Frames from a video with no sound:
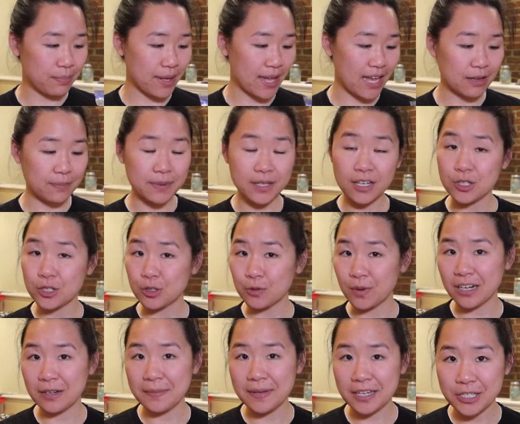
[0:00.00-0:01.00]
bag because you
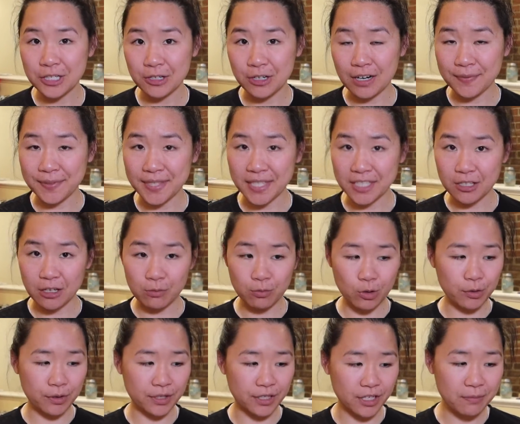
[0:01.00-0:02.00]
want to make sure everything's all
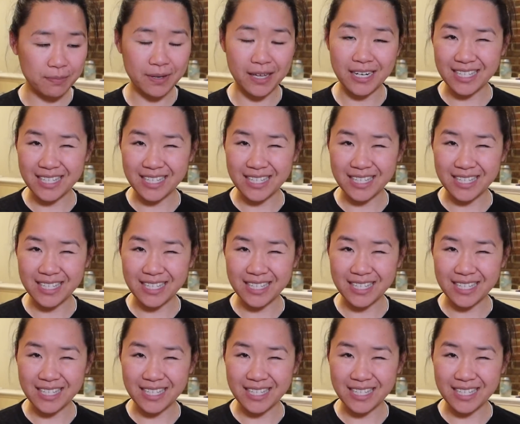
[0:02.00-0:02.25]
broken up,